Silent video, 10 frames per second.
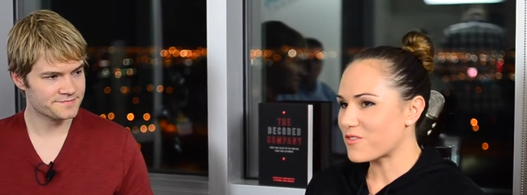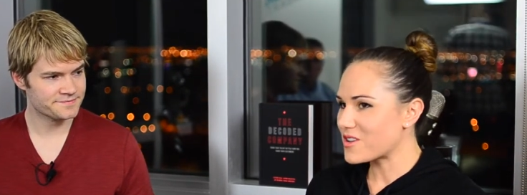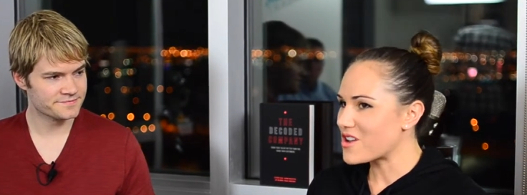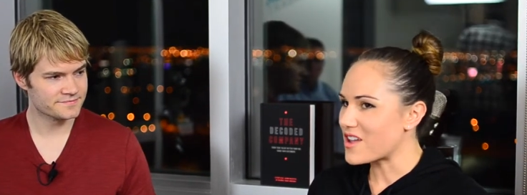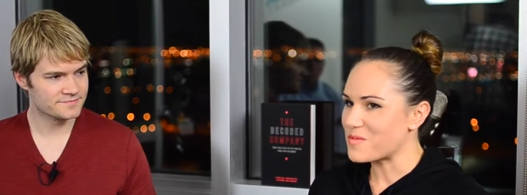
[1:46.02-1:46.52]

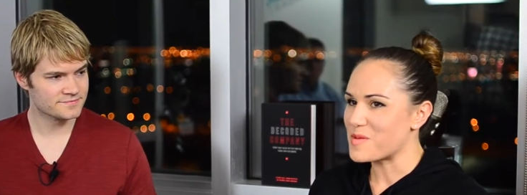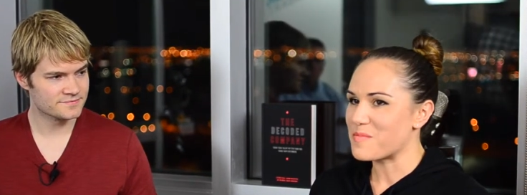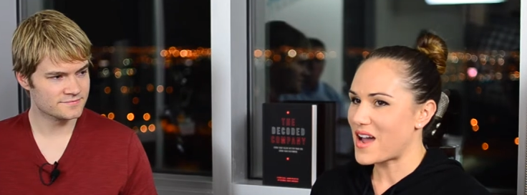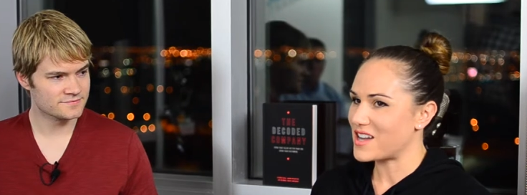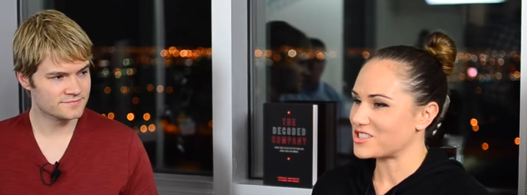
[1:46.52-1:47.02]
Speaker 1: definitely you have to be
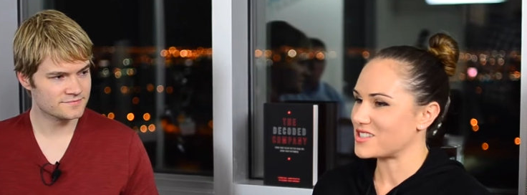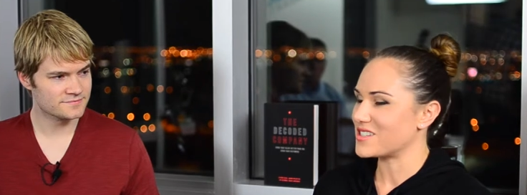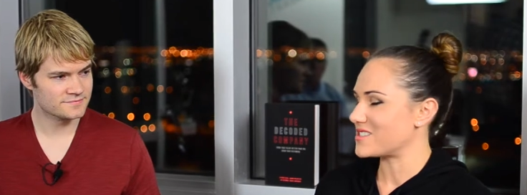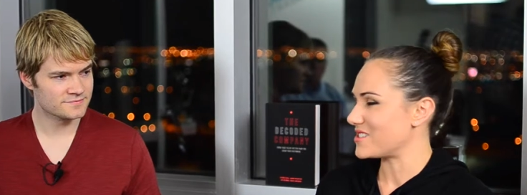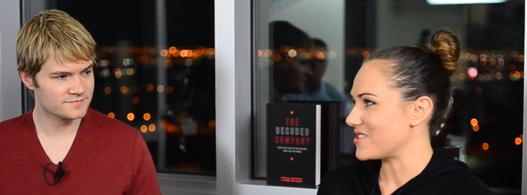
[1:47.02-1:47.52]

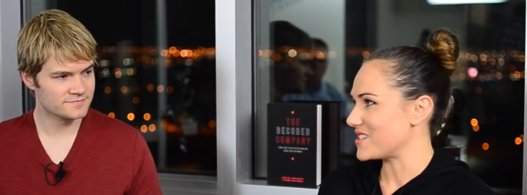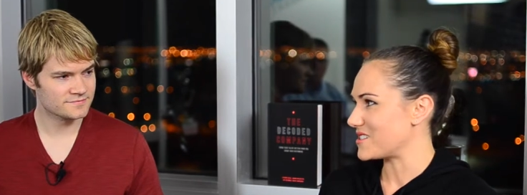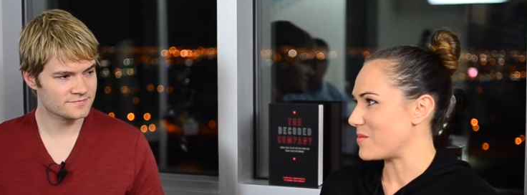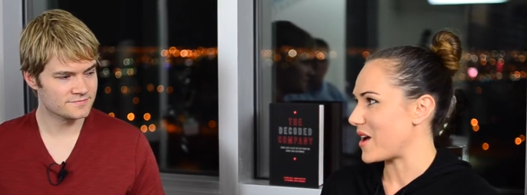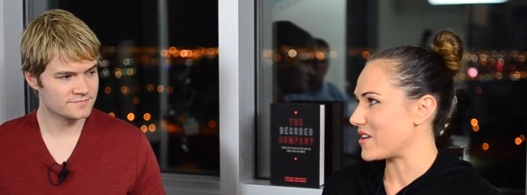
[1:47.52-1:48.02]
passionate and
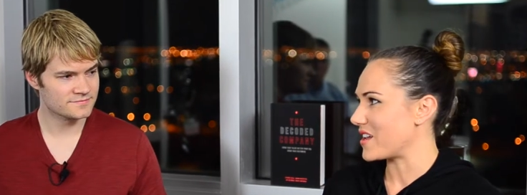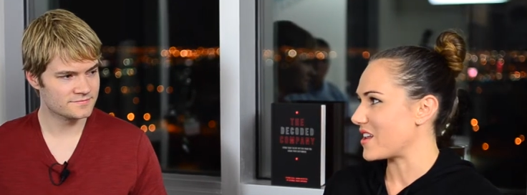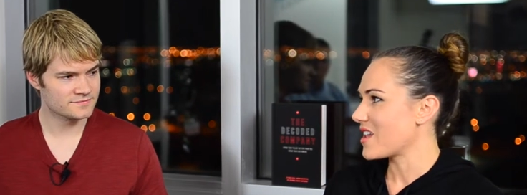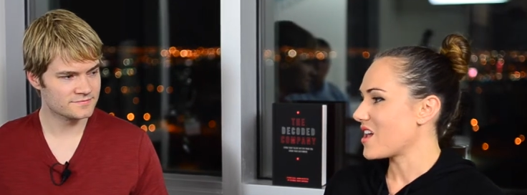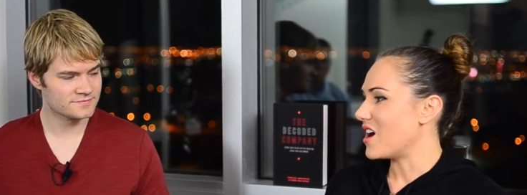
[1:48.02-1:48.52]
serious about
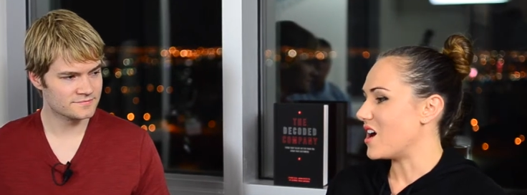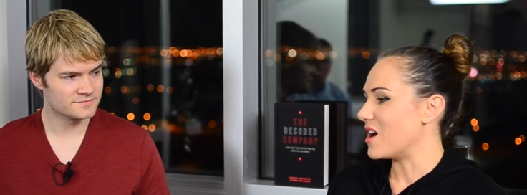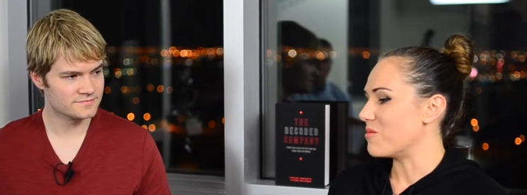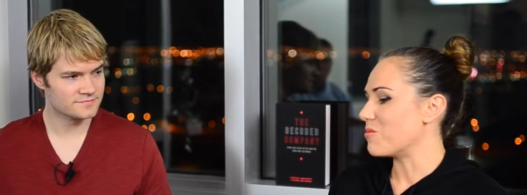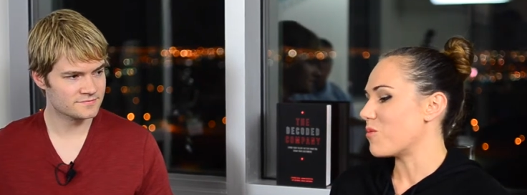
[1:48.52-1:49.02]
it.
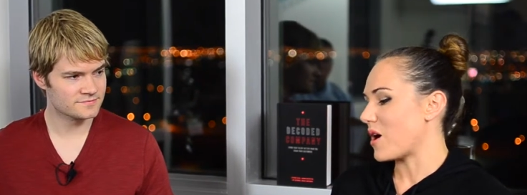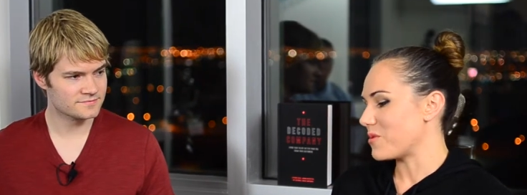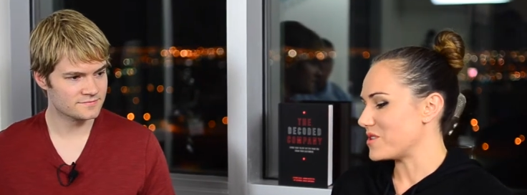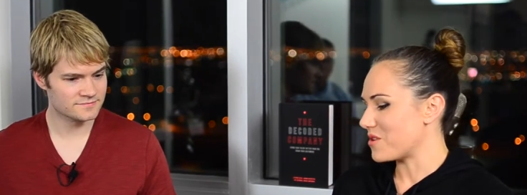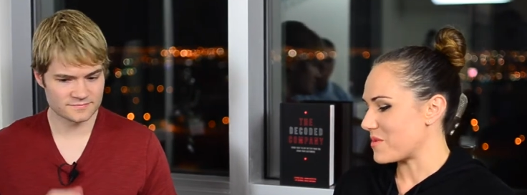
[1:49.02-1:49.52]
Um,
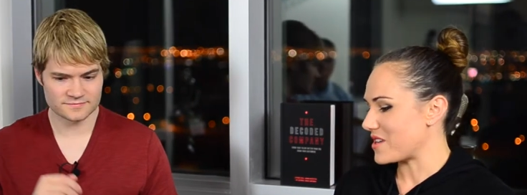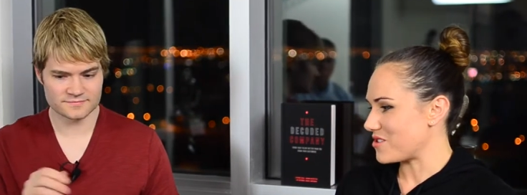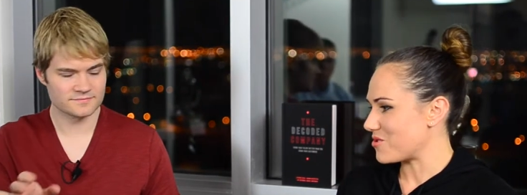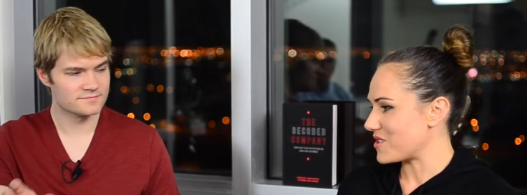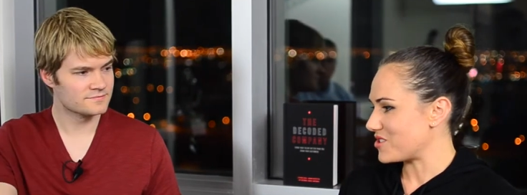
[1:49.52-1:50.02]
while we don't make
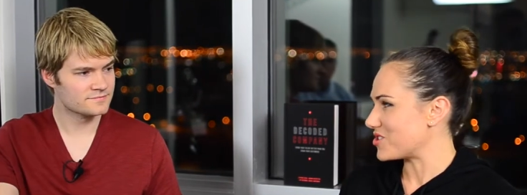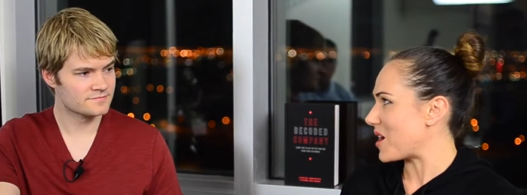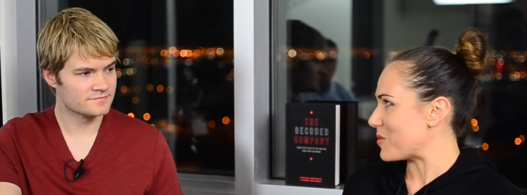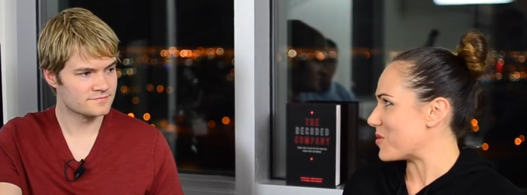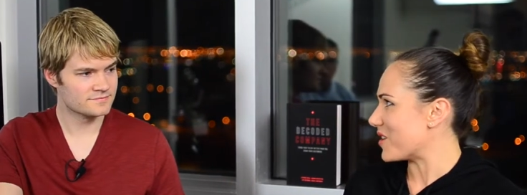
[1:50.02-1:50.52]
you quit your
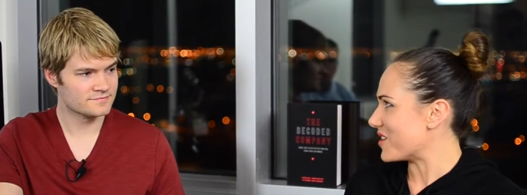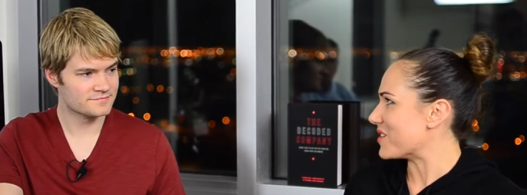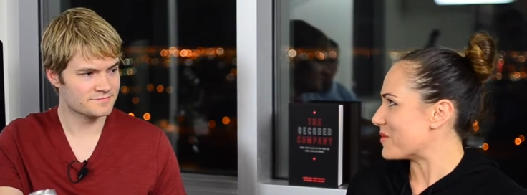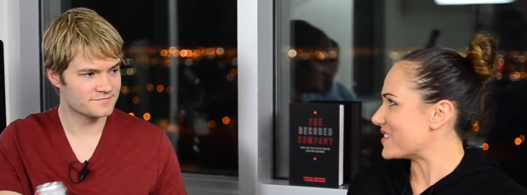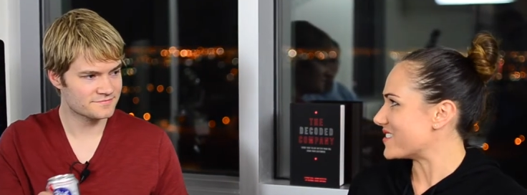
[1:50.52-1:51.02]
job, we want you
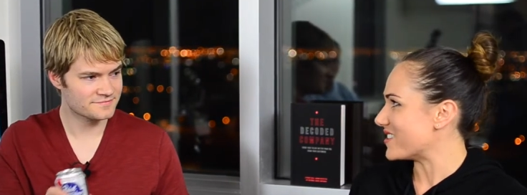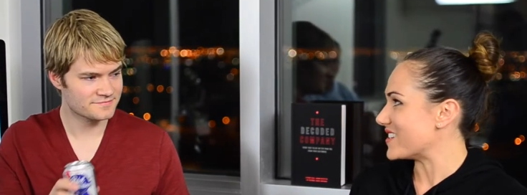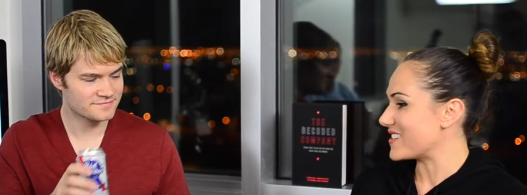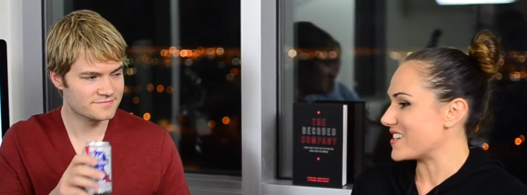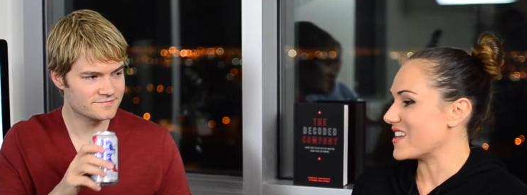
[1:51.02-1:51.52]
to be
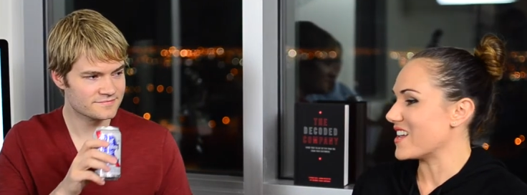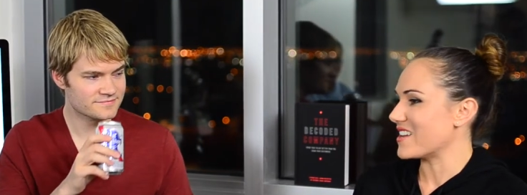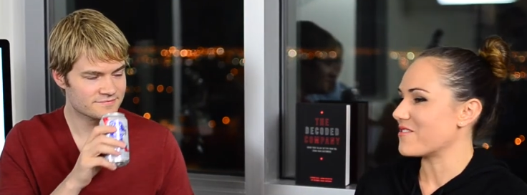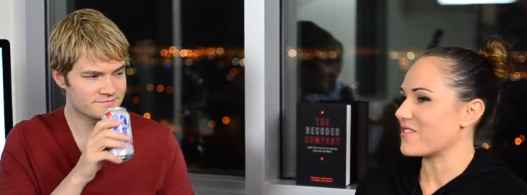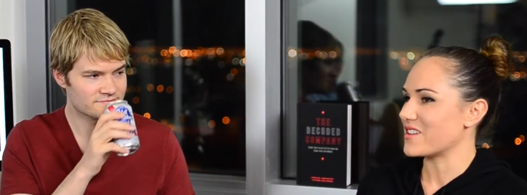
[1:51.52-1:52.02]
serious, and,
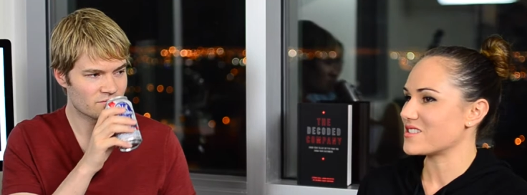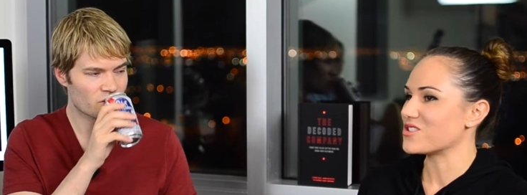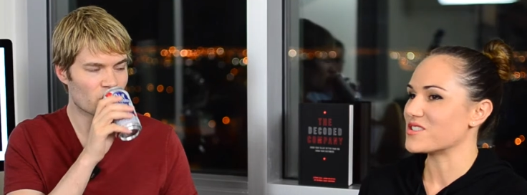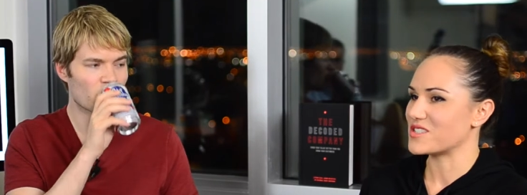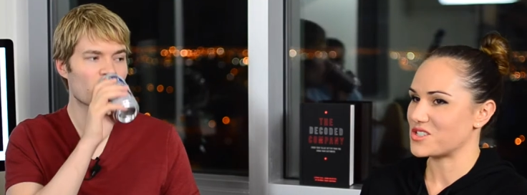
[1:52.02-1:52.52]
and if it
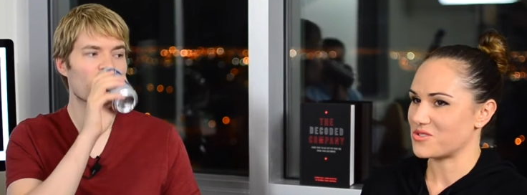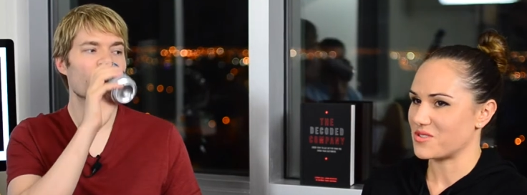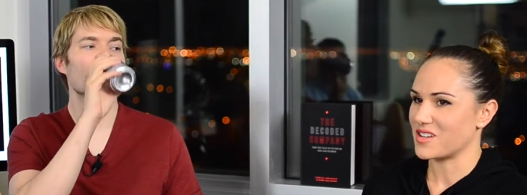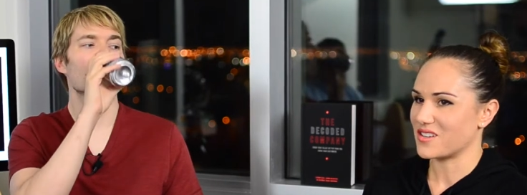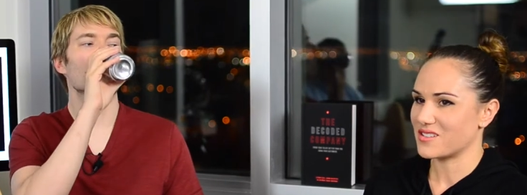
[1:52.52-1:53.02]
turns into
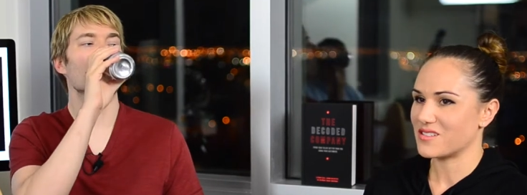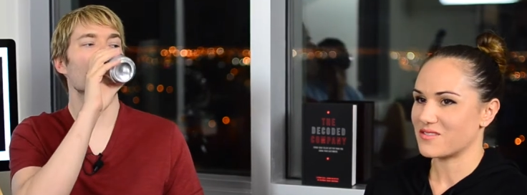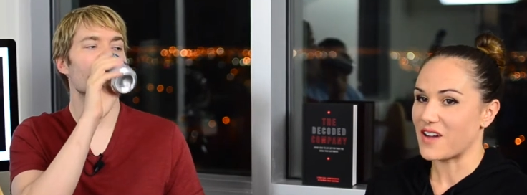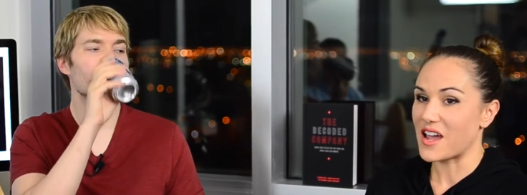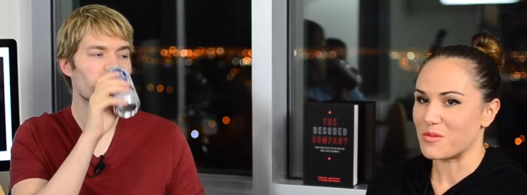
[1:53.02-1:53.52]
a
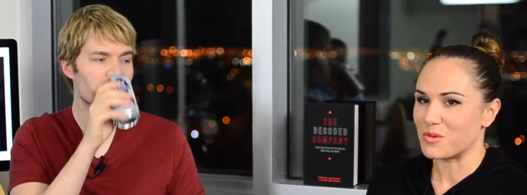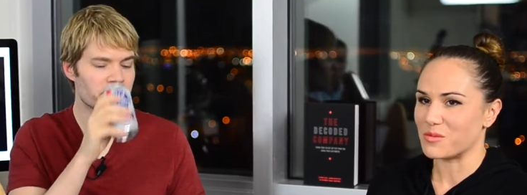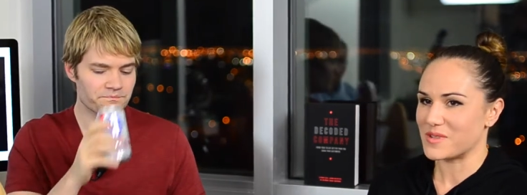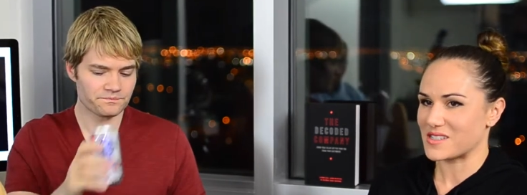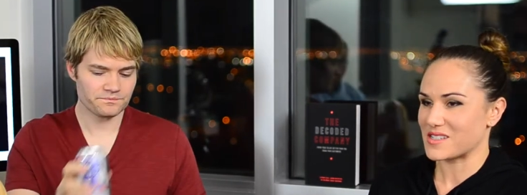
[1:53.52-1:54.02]

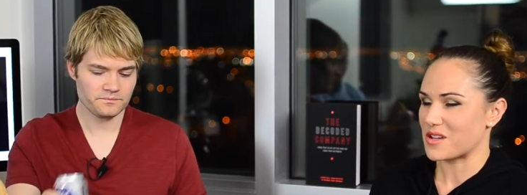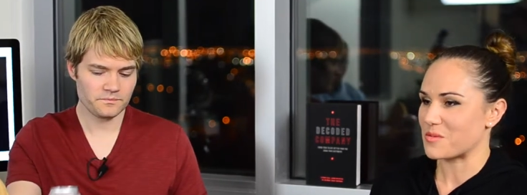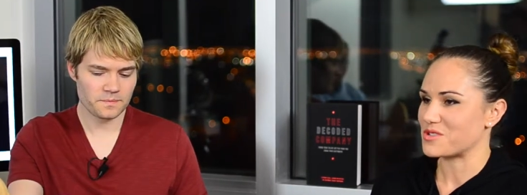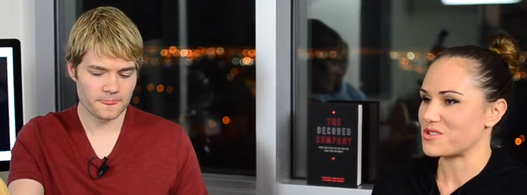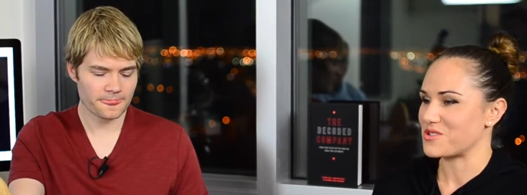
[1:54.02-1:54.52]
viable business
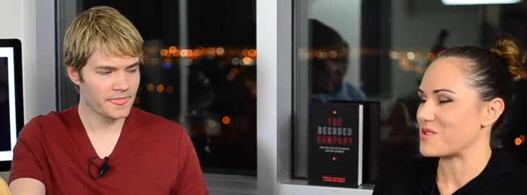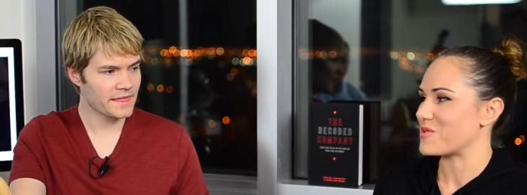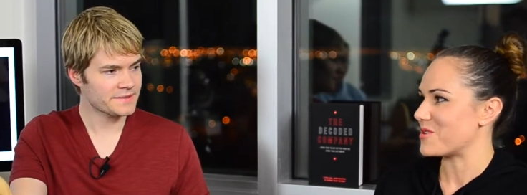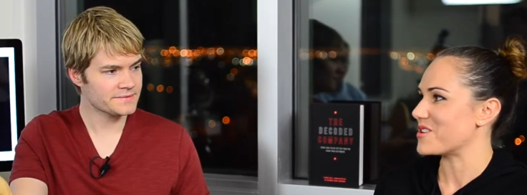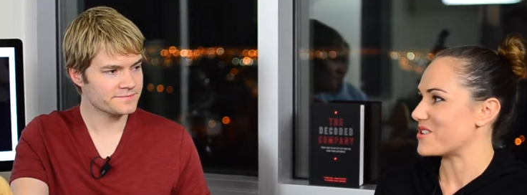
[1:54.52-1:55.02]
opportunity,
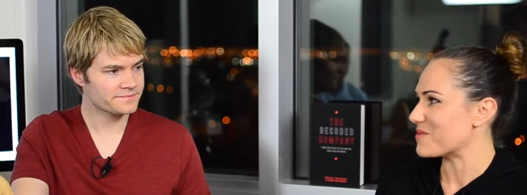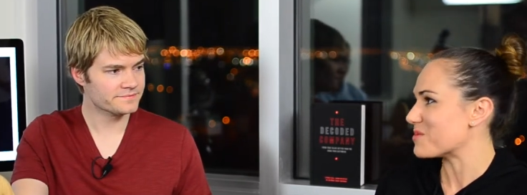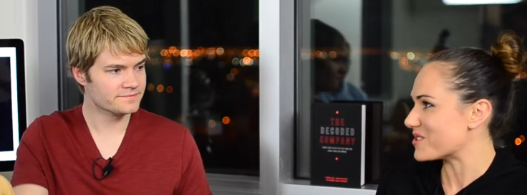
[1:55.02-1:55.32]
we want you